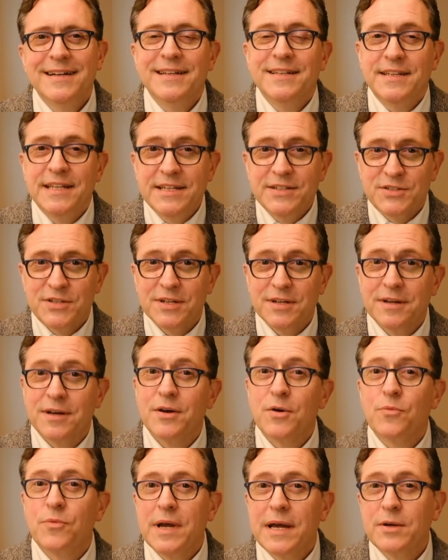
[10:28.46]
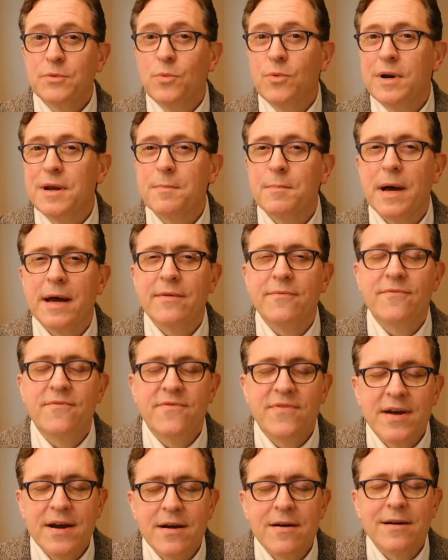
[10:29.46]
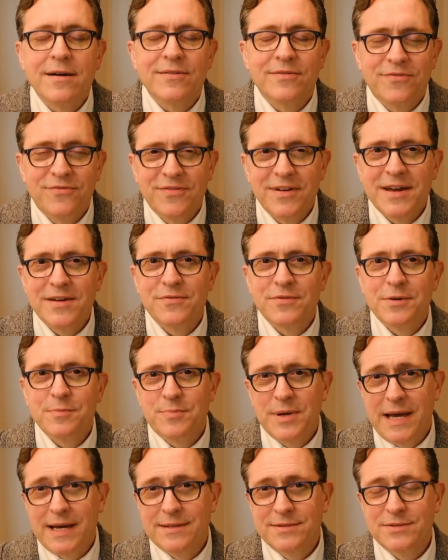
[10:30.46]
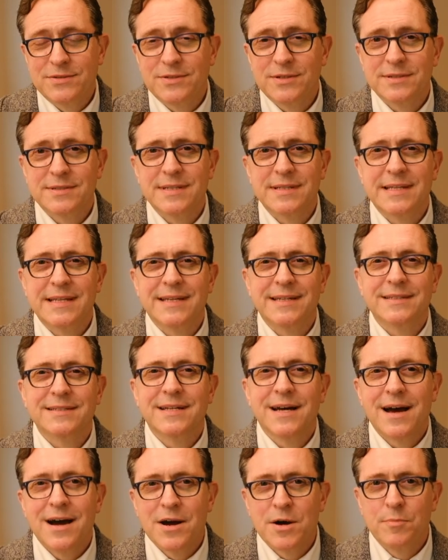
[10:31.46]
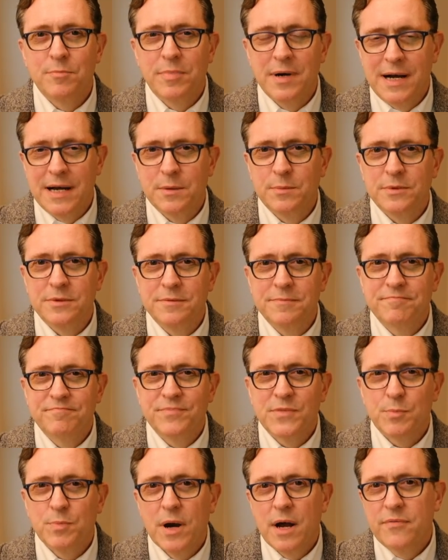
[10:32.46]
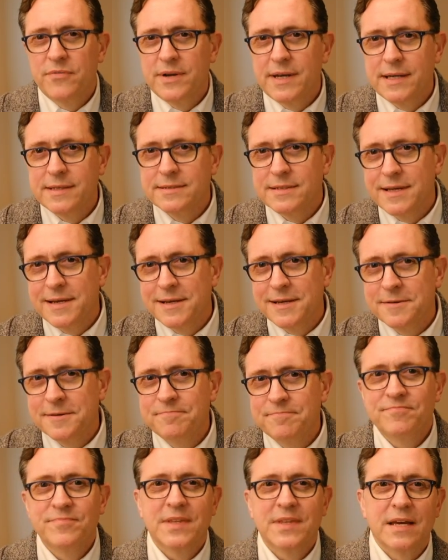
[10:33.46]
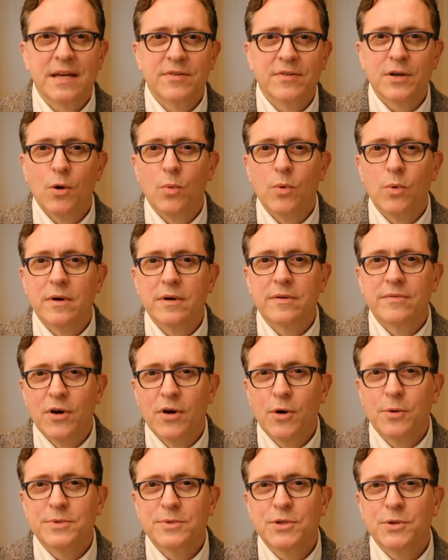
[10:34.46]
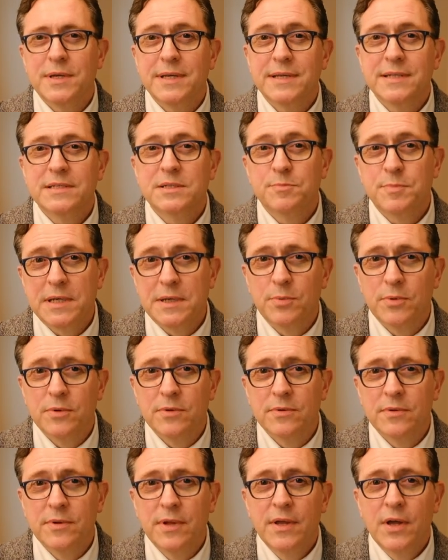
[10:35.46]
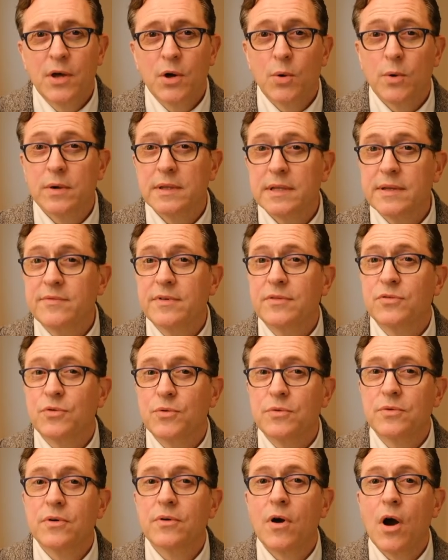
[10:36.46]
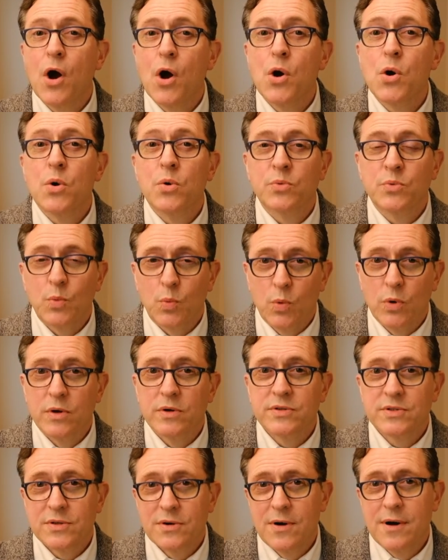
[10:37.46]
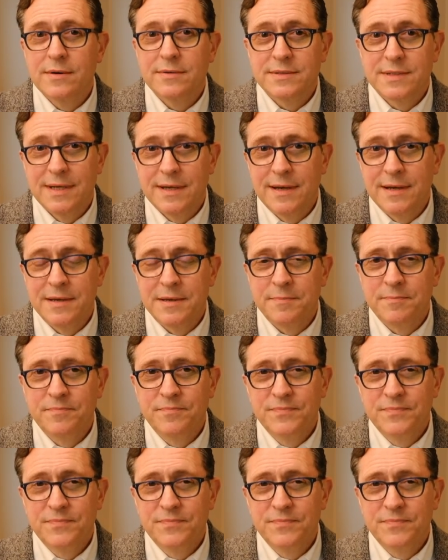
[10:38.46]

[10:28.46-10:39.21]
Nisha read one of my very favorite passages in the entire Bible, Prophet Isaiah giving a word of hope to his people who are living through their own worst hard time.